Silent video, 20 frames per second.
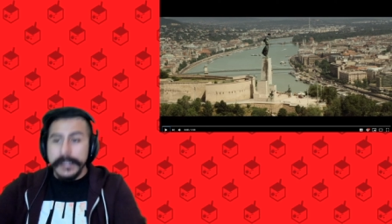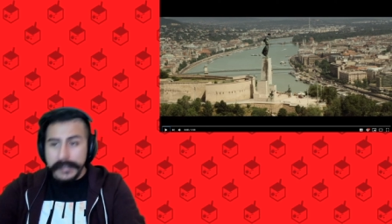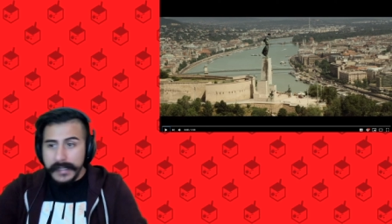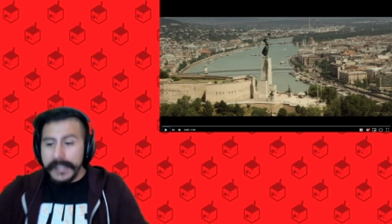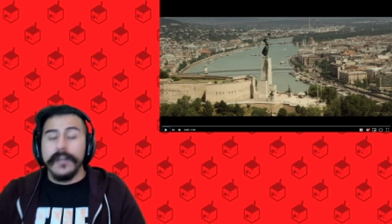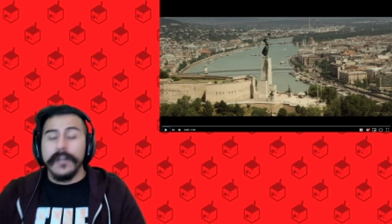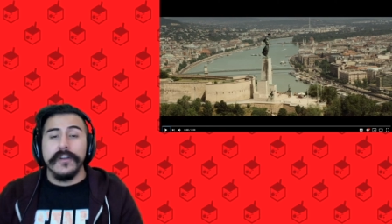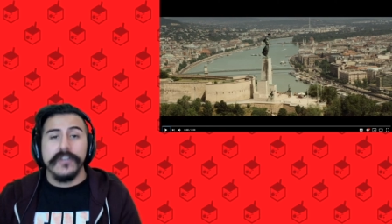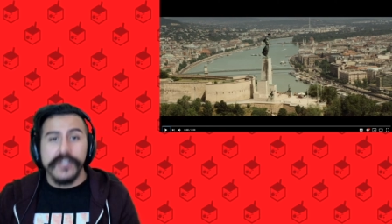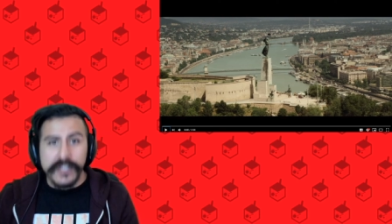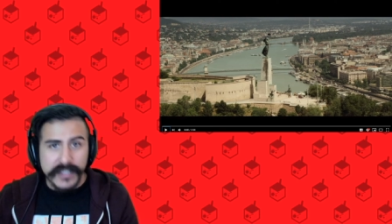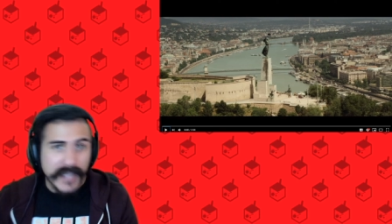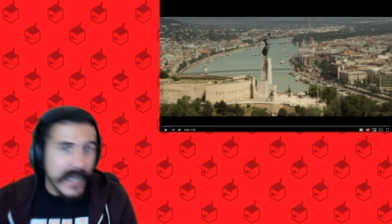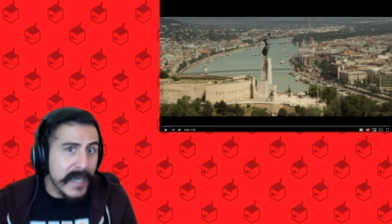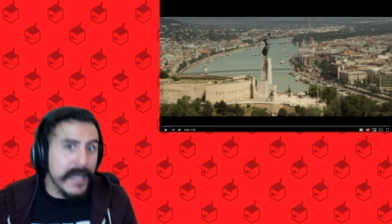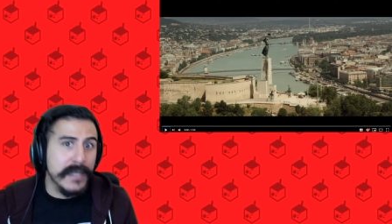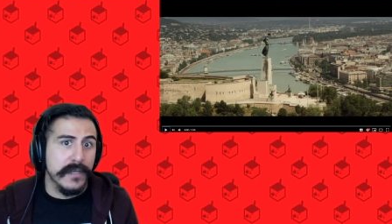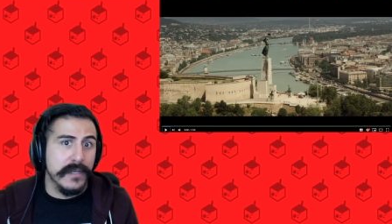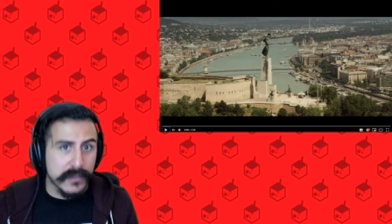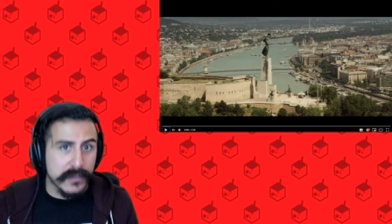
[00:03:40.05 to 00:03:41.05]
then you're just
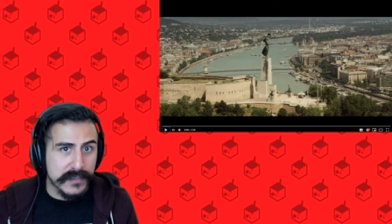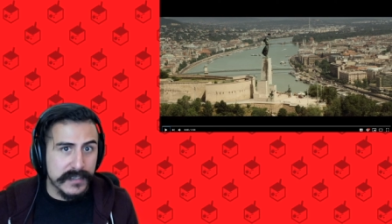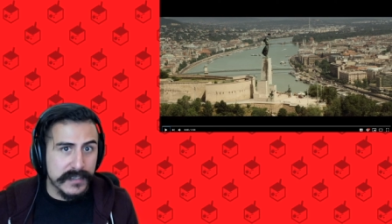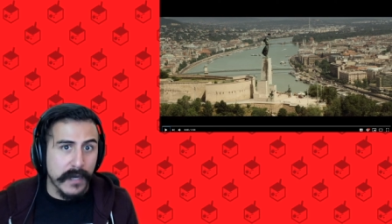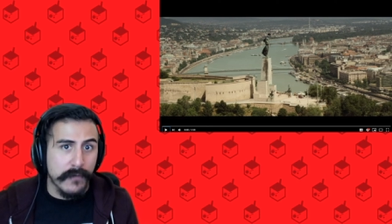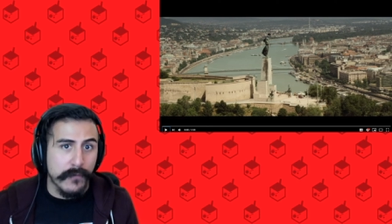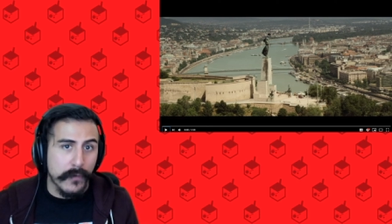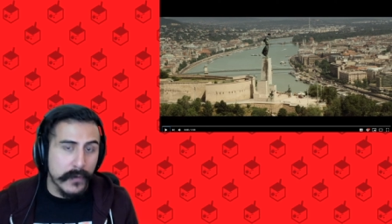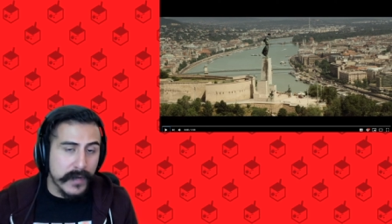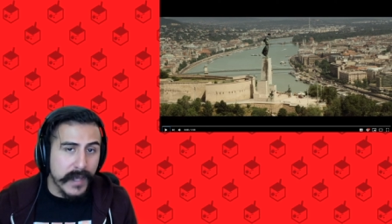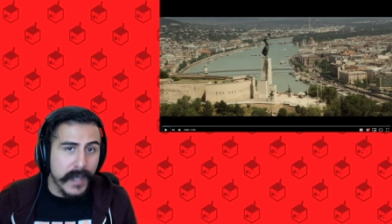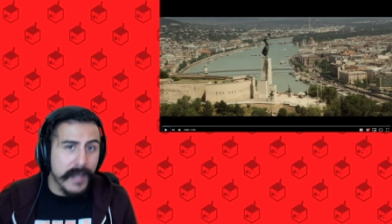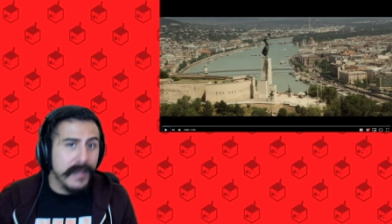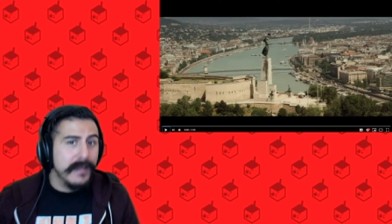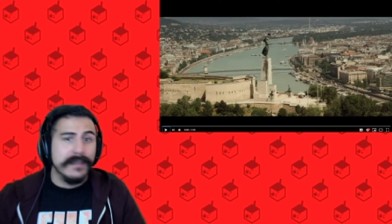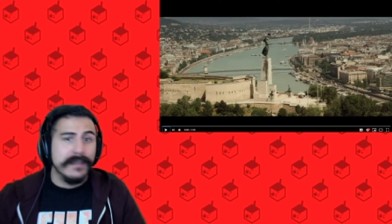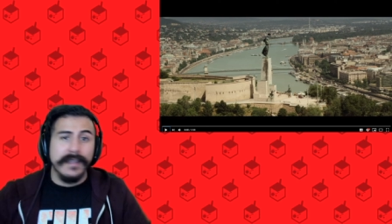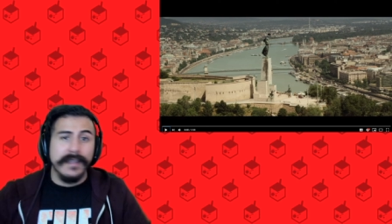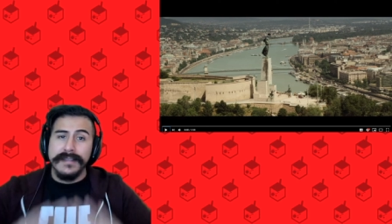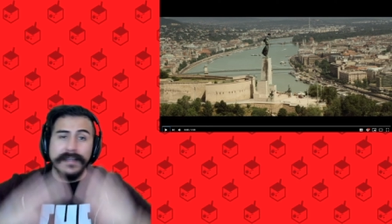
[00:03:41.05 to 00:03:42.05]
kidding yourself,
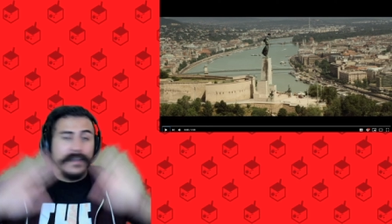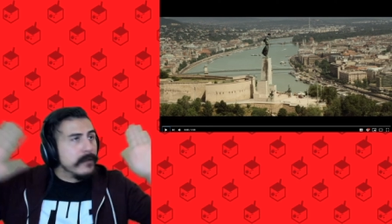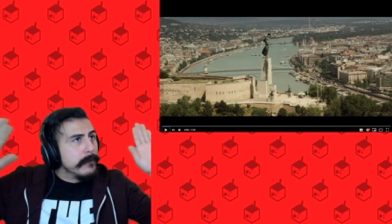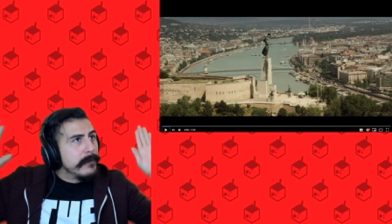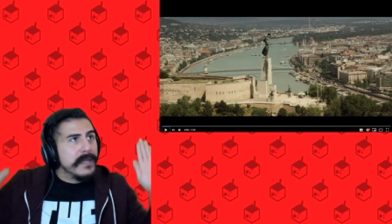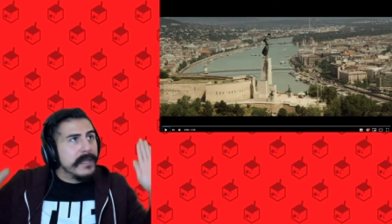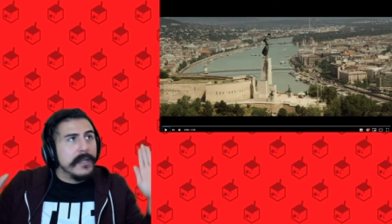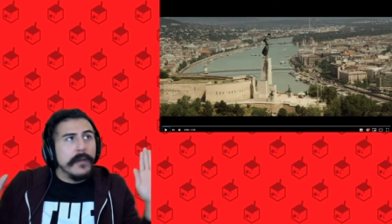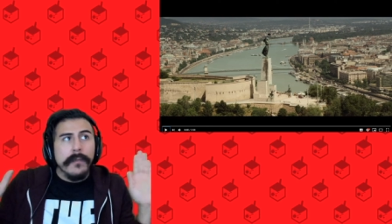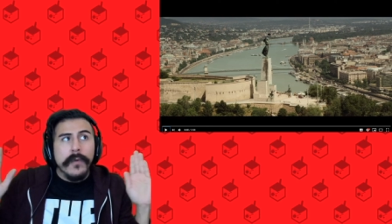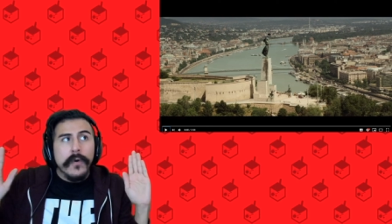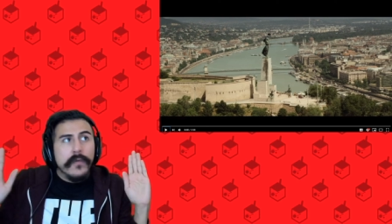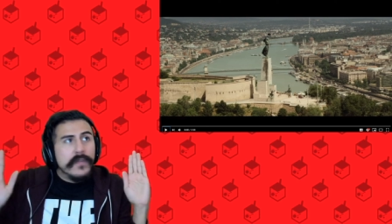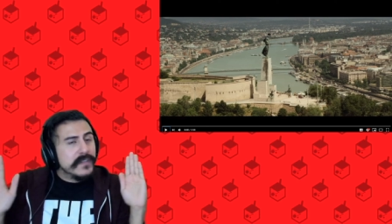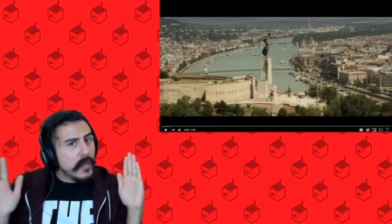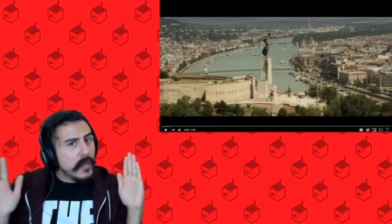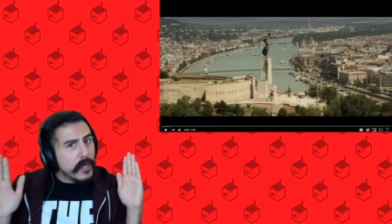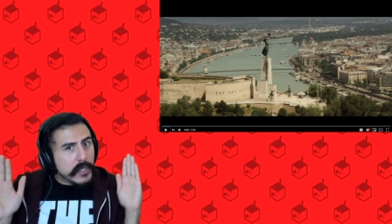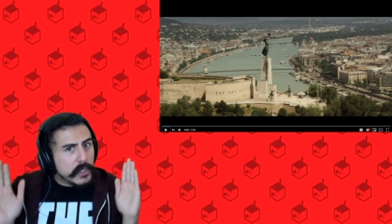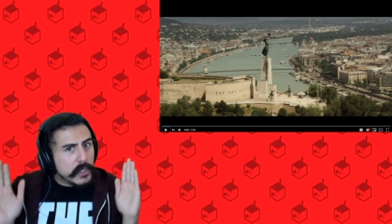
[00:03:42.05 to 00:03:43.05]
okay? That doesn't mean your
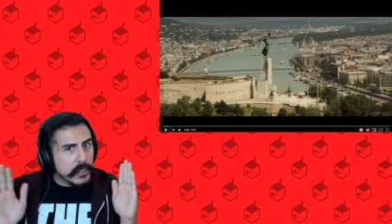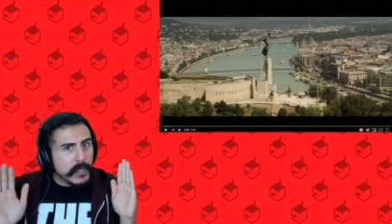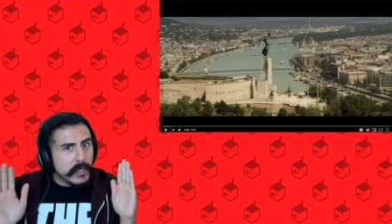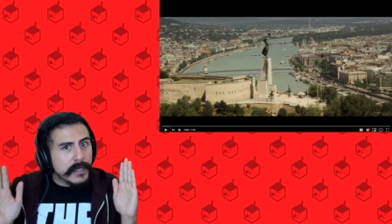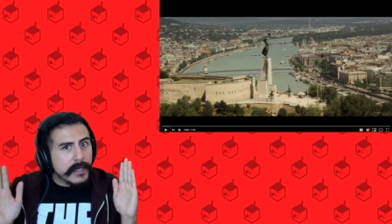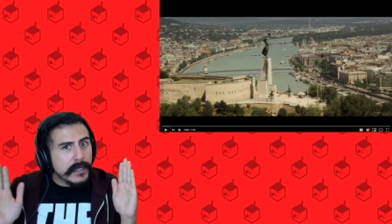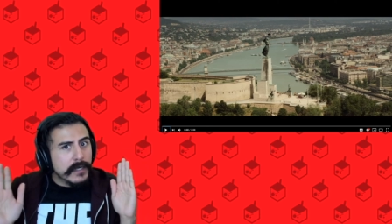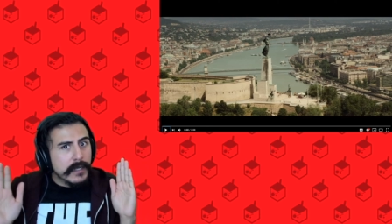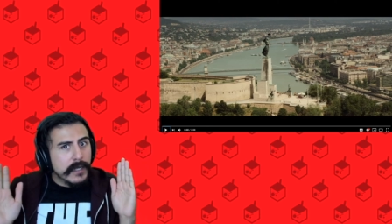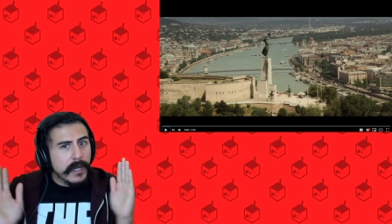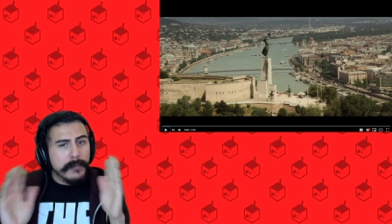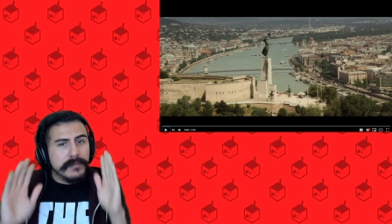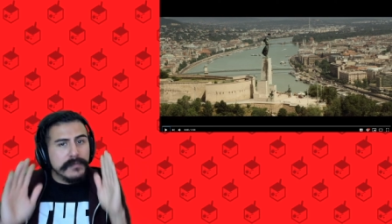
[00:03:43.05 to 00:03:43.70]
movies aren't good.